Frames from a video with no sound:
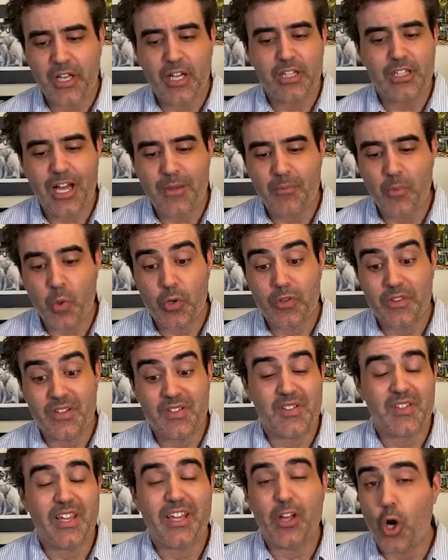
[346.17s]
a lot more than,
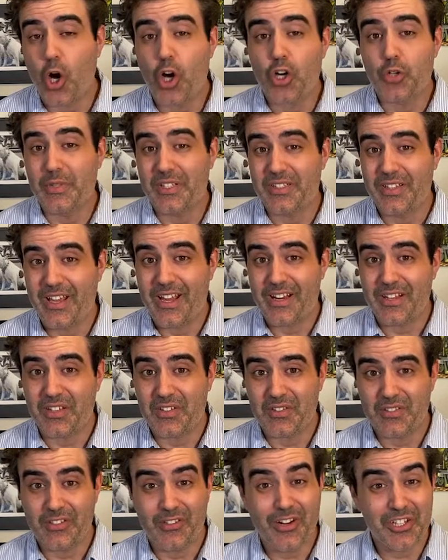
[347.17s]
say, auto
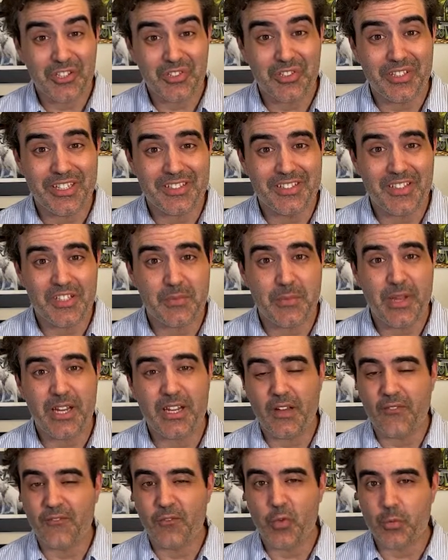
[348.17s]
mechanics. They're actually anticipating
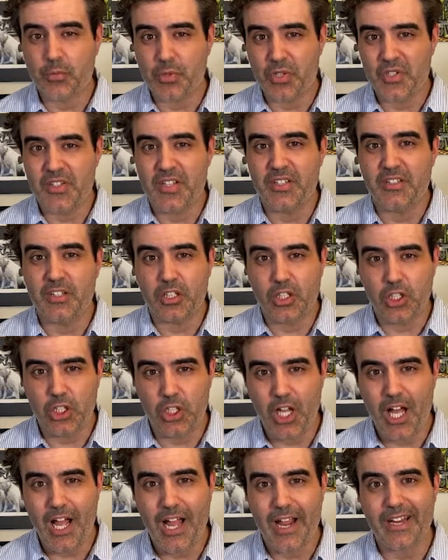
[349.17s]
a 4%
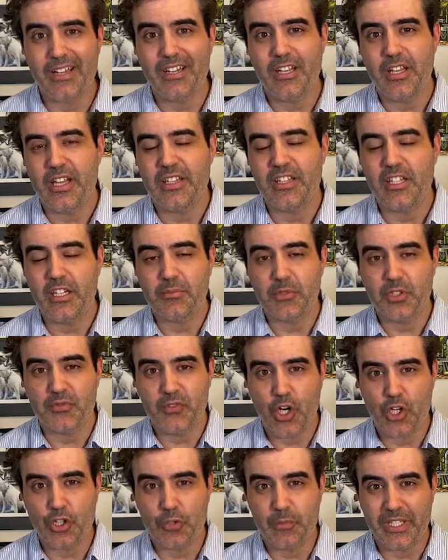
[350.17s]
decline in the number of
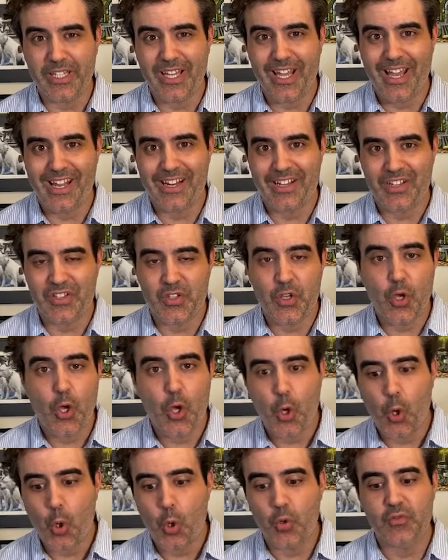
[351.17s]
auto mechanics
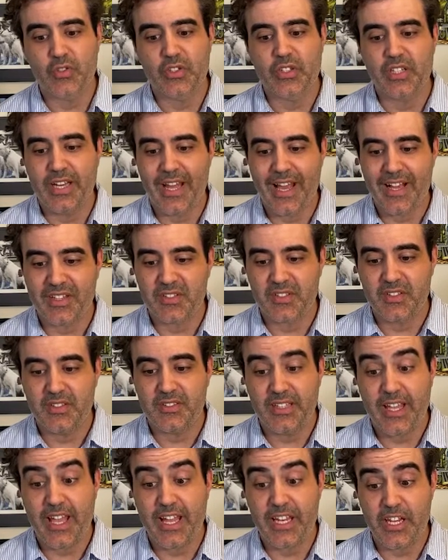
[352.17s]
over the next
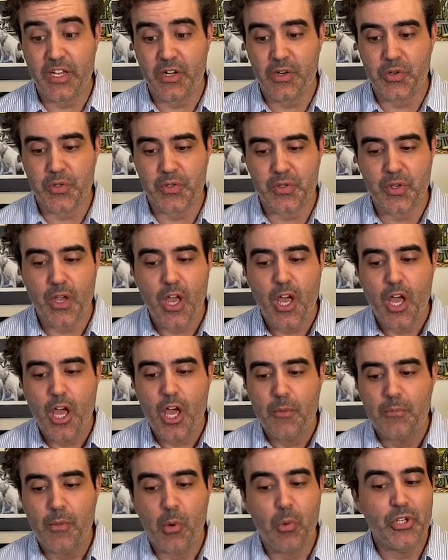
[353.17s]
10 years.
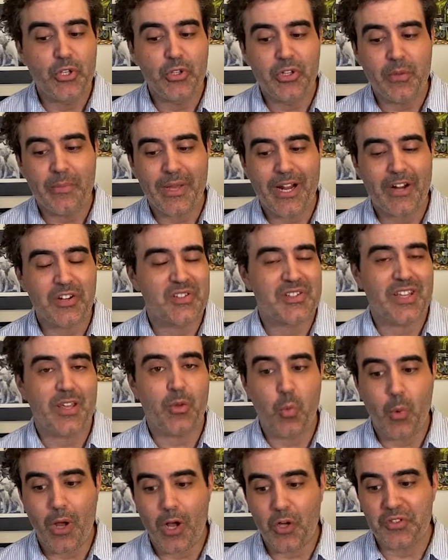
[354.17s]
But when you compare, say,
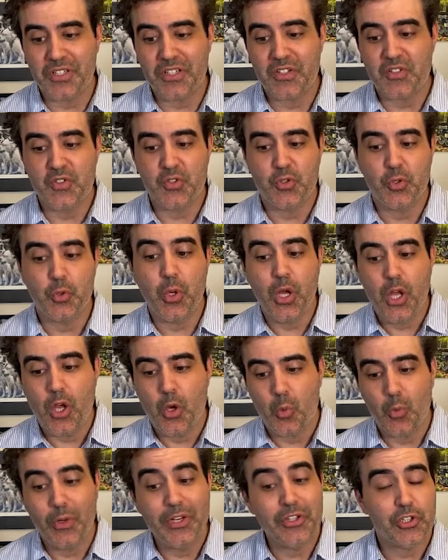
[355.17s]
welding to
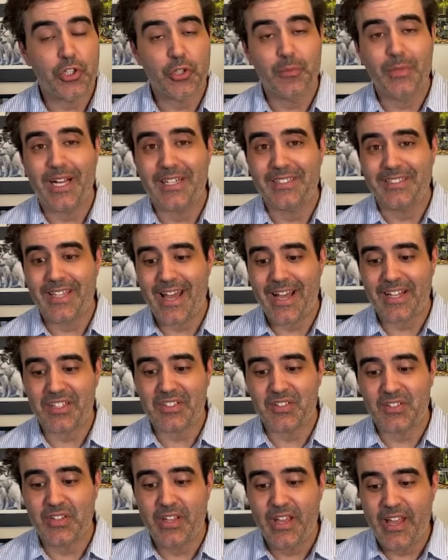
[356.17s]
wind turbine
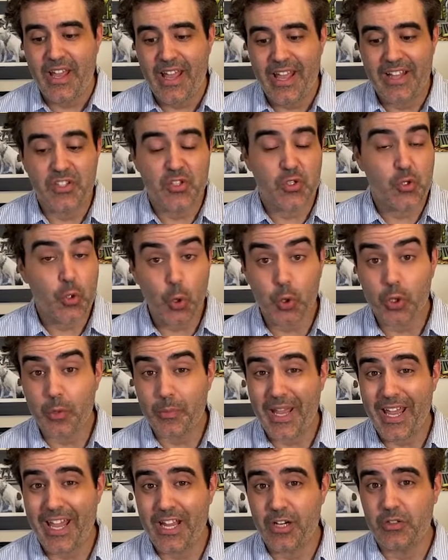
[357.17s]
techs and solar
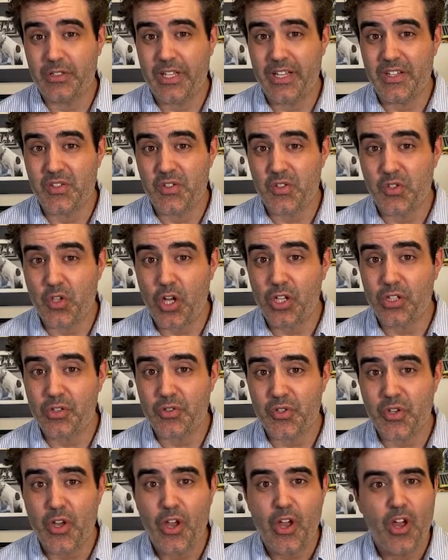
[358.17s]
panel
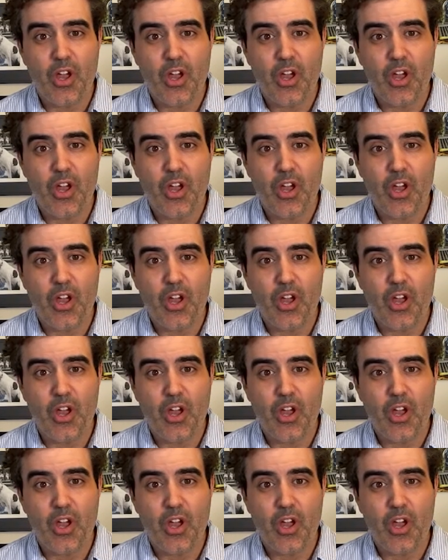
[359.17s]
installers,